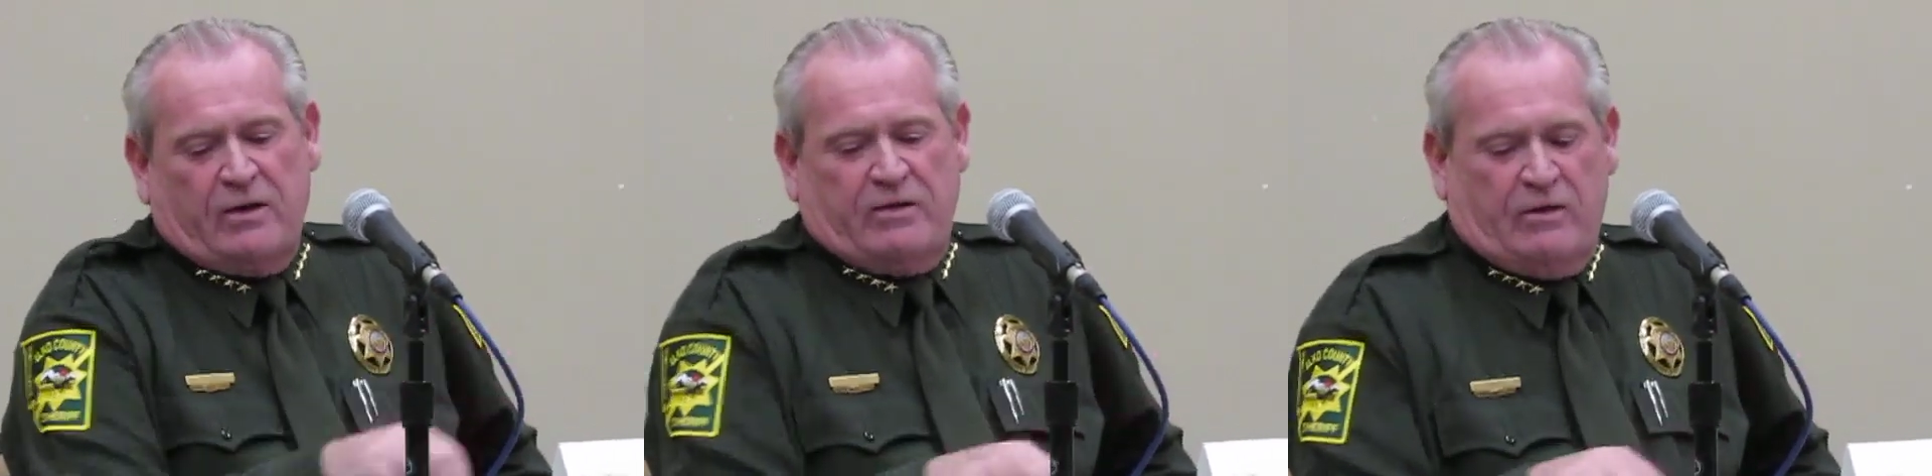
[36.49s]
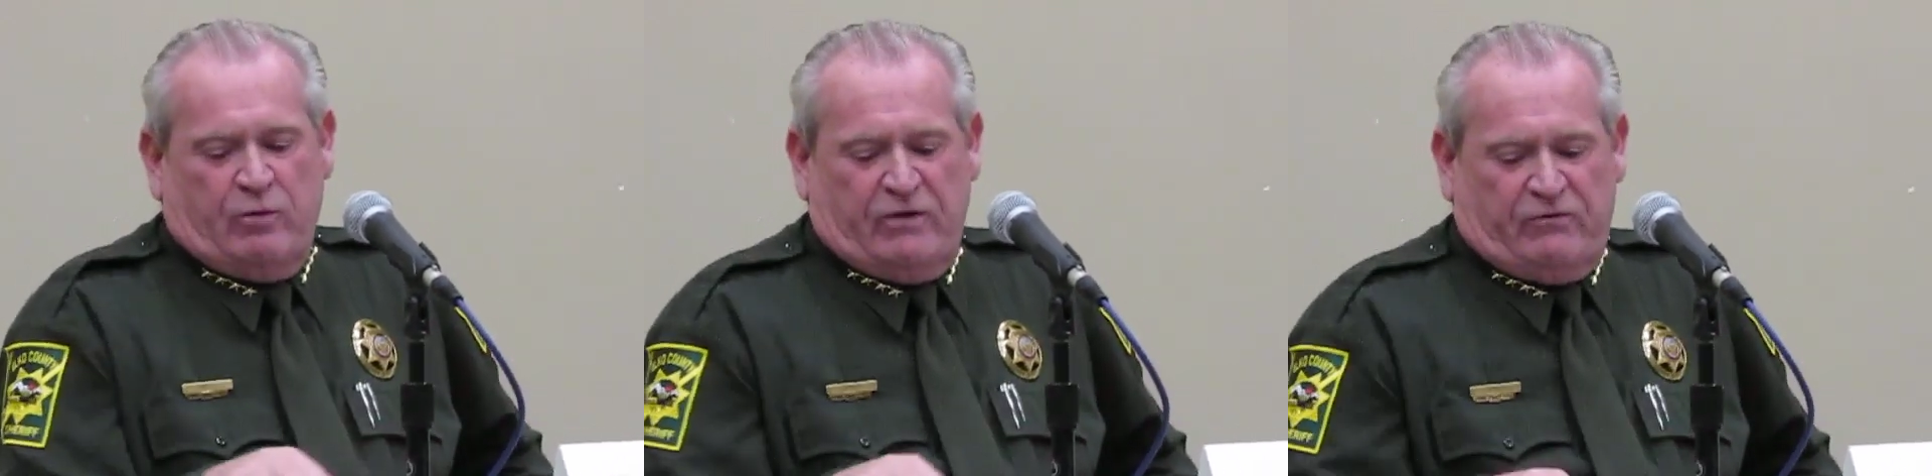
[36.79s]

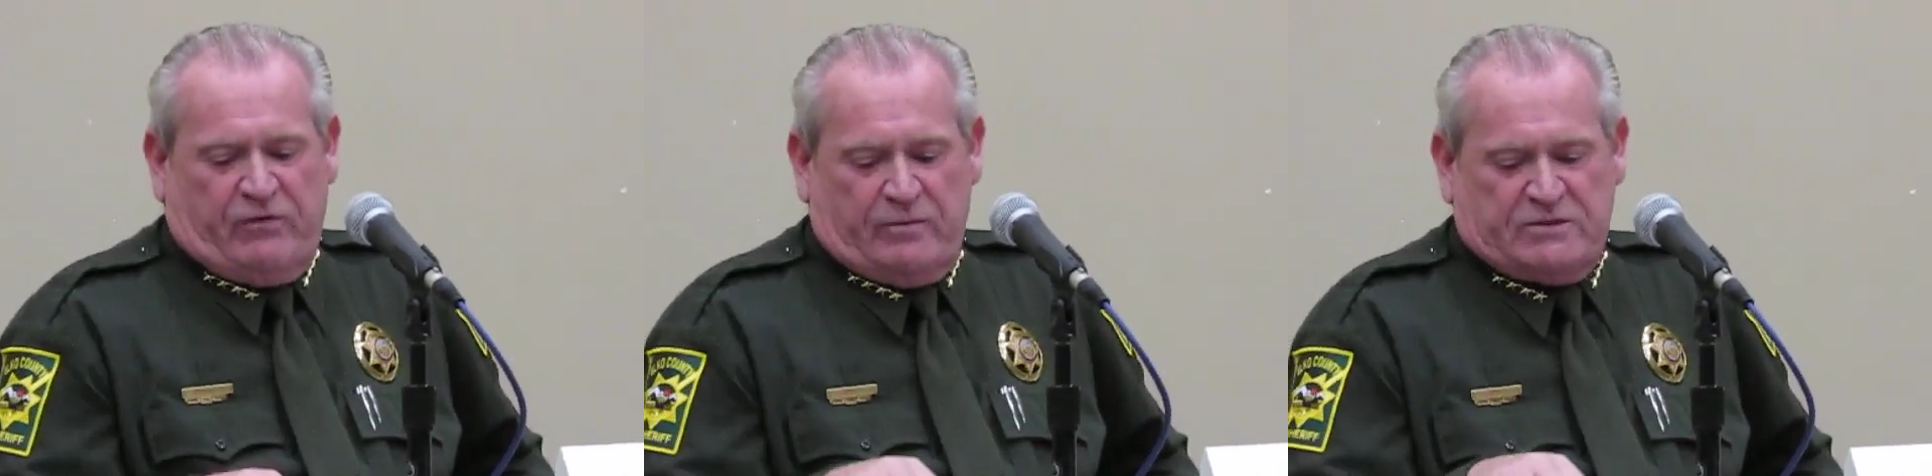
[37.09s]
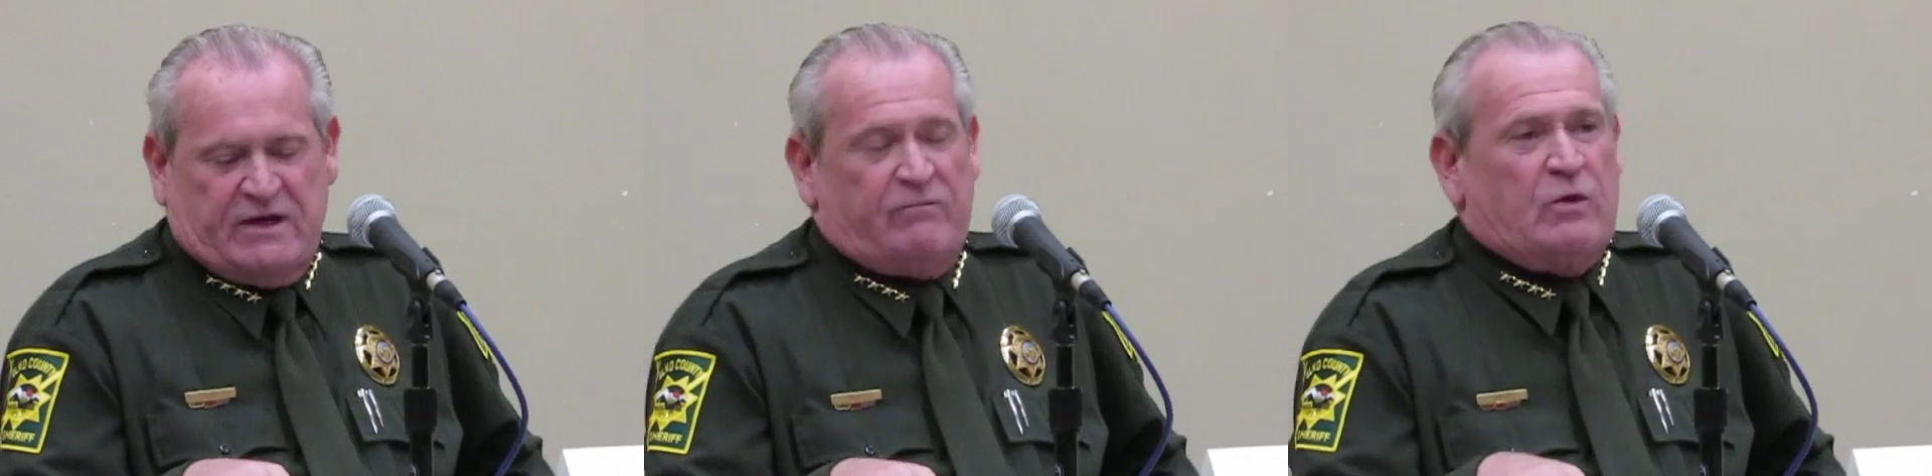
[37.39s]
they went from
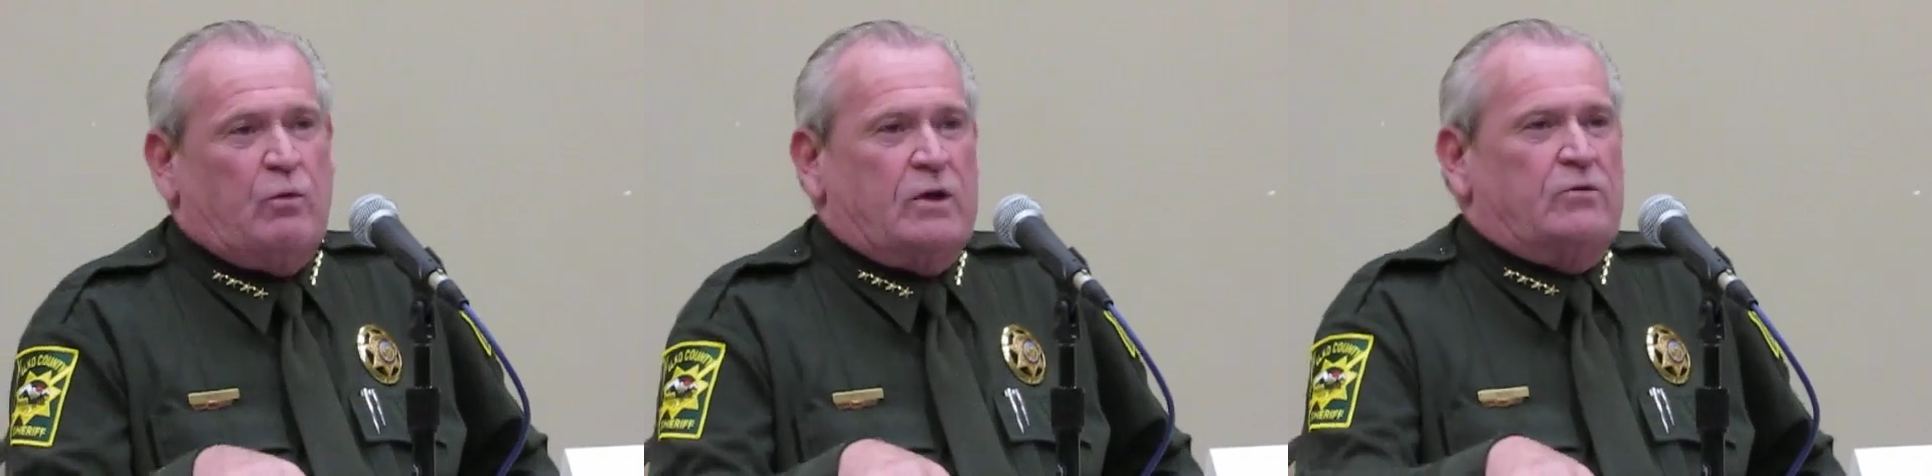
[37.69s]
71